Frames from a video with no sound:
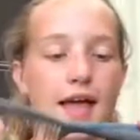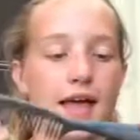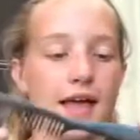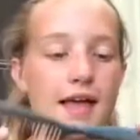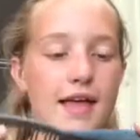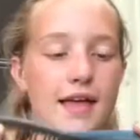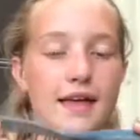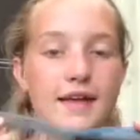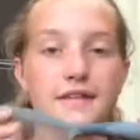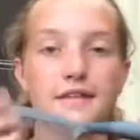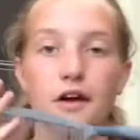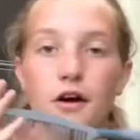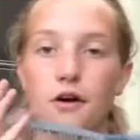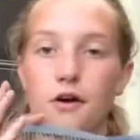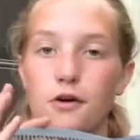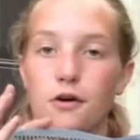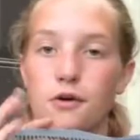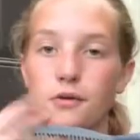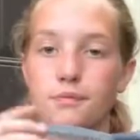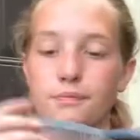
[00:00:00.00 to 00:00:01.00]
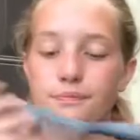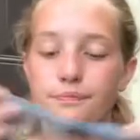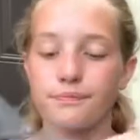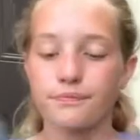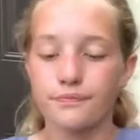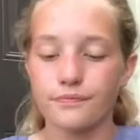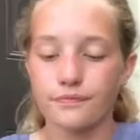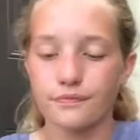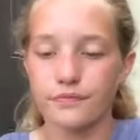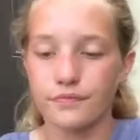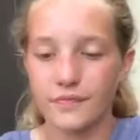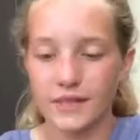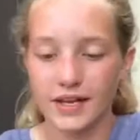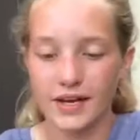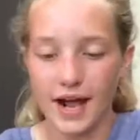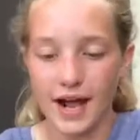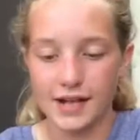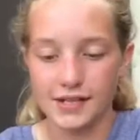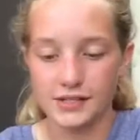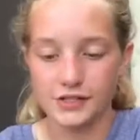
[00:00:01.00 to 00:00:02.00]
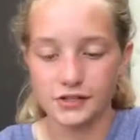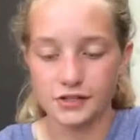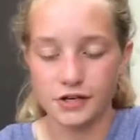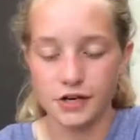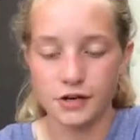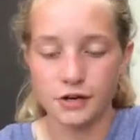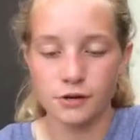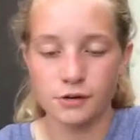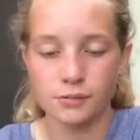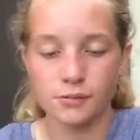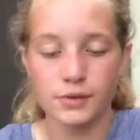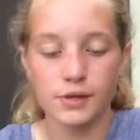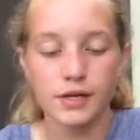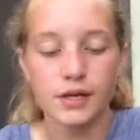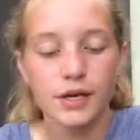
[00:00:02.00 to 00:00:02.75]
a comb, an Oster comb.